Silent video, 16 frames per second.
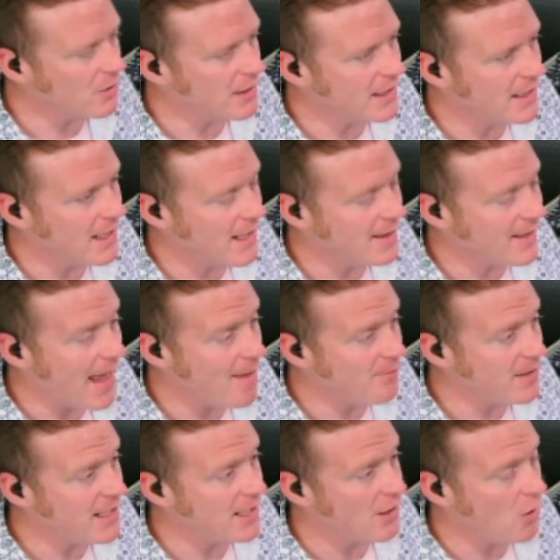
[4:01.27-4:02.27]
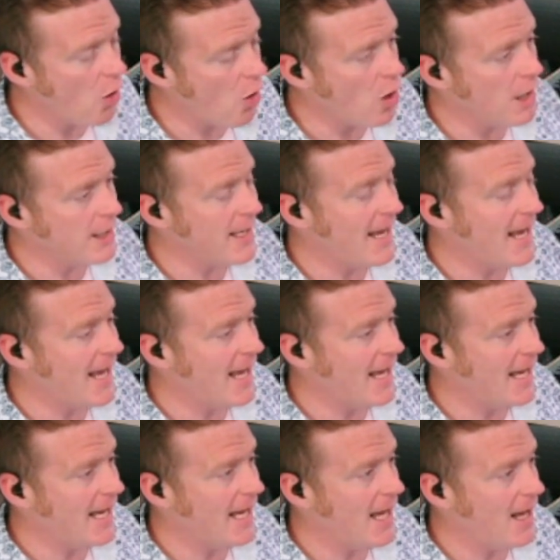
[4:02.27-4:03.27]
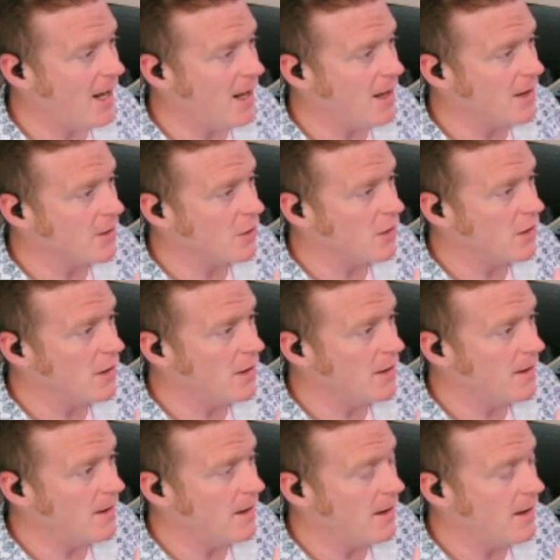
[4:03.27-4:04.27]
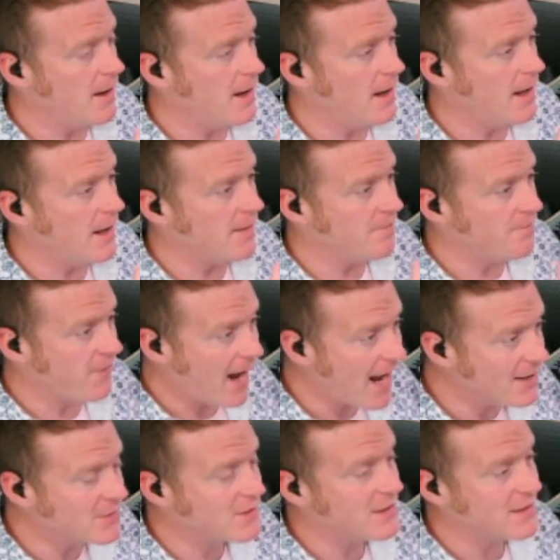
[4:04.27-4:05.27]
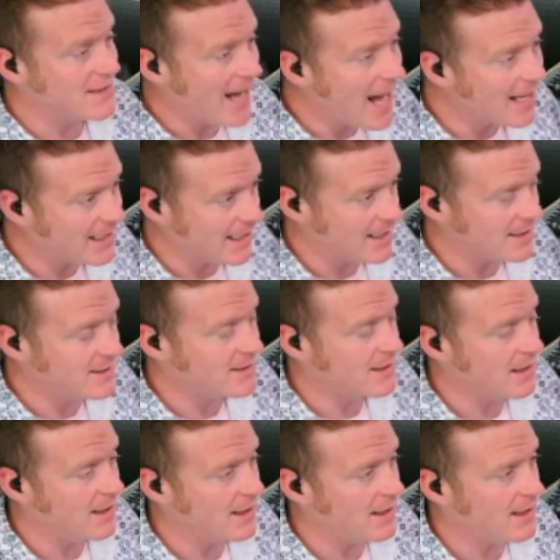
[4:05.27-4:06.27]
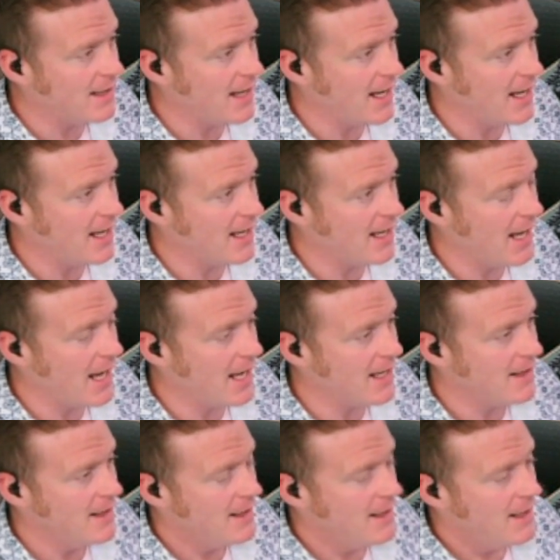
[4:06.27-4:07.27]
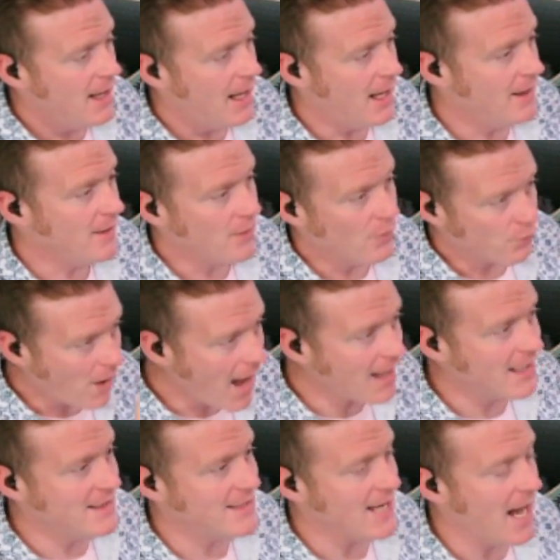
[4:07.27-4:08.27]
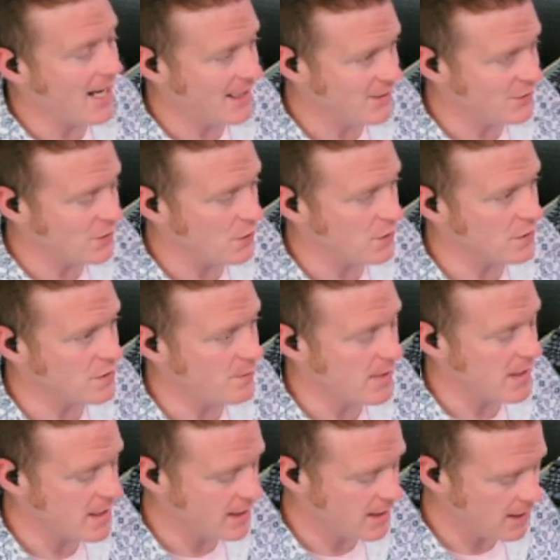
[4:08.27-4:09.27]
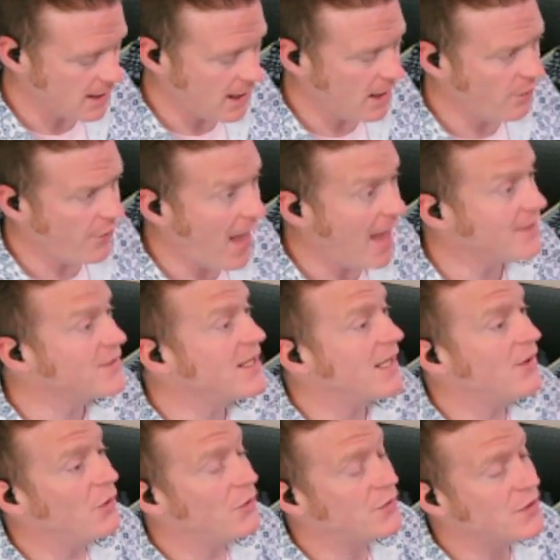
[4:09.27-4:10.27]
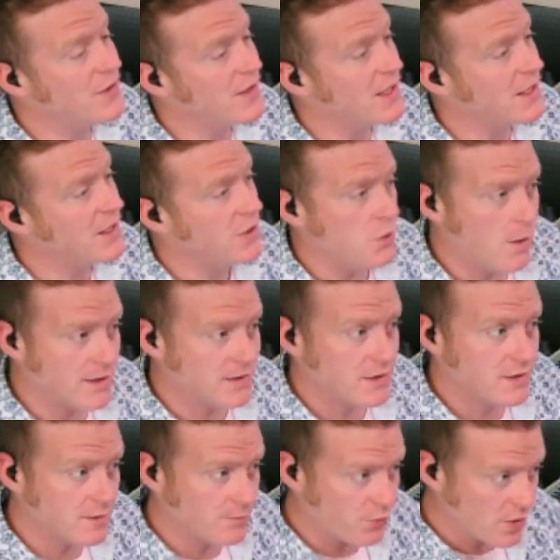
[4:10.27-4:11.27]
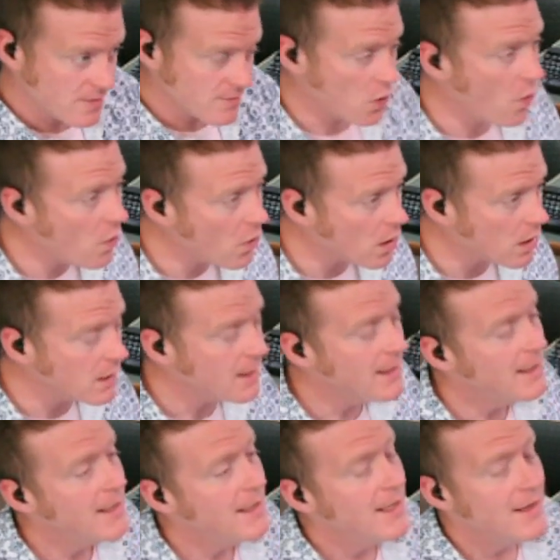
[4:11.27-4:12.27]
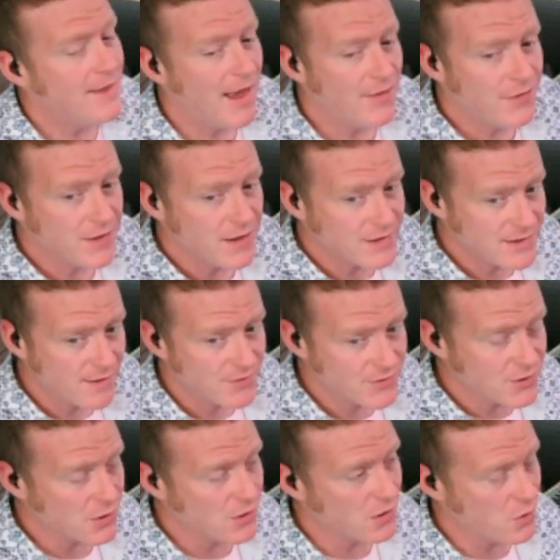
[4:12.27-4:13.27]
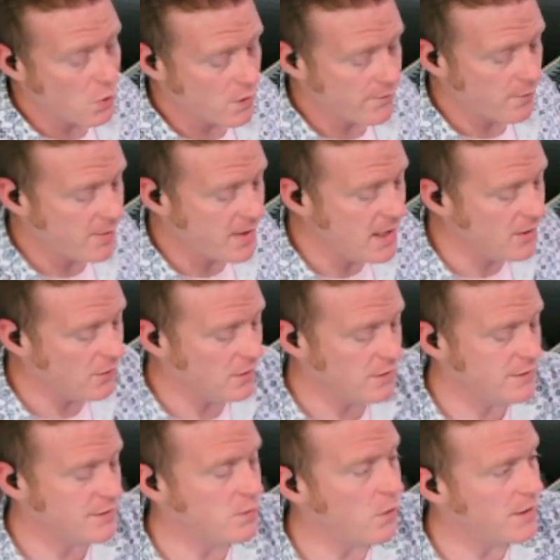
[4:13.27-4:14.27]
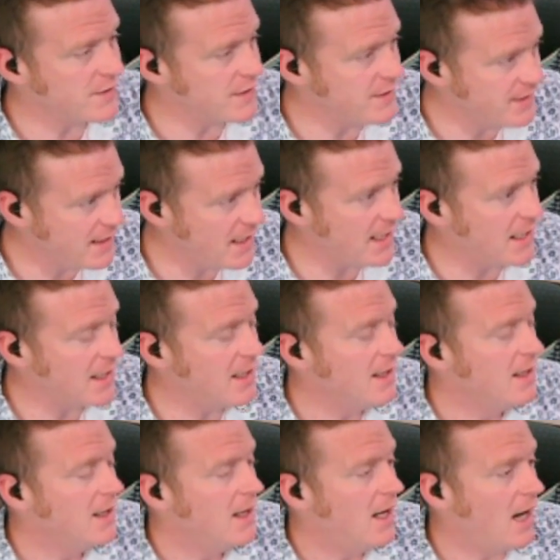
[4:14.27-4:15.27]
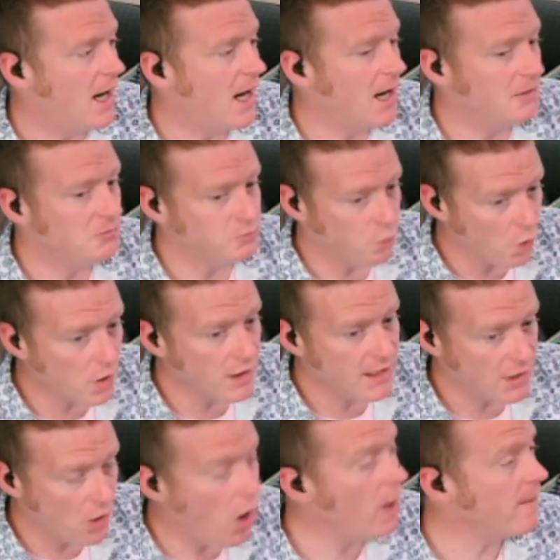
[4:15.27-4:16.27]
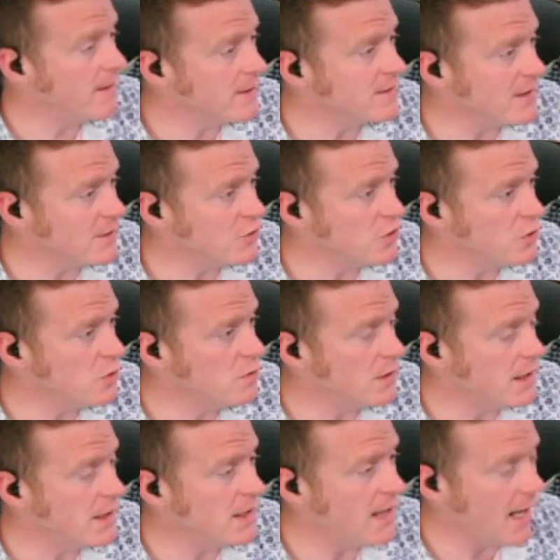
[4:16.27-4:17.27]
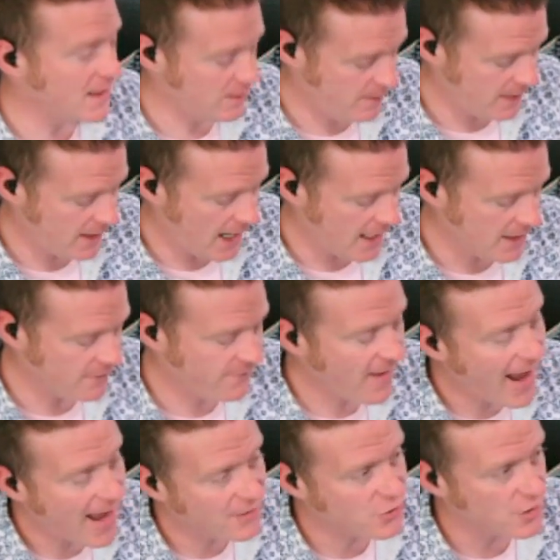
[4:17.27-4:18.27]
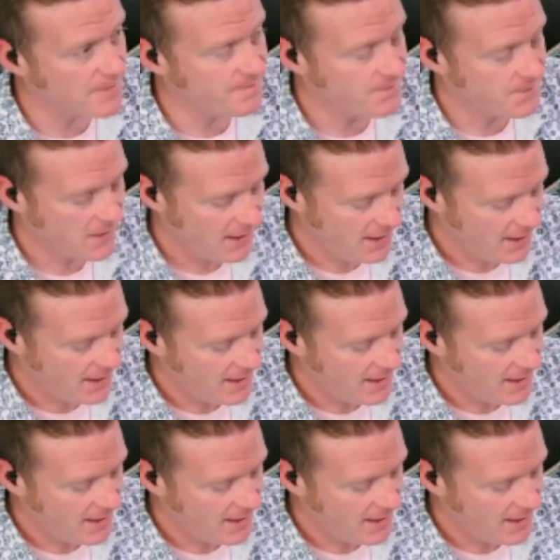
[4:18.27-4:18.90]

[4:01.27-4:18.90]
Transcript: apparently that being on a uh, advanced docket, uh, a, a, a, the rocket docket, so to speak, uh, that signaled to the U.S. Supreme Court that the Seventh Circuit Court of Appeals was indeed uh, working on this issue in an expedited fashion.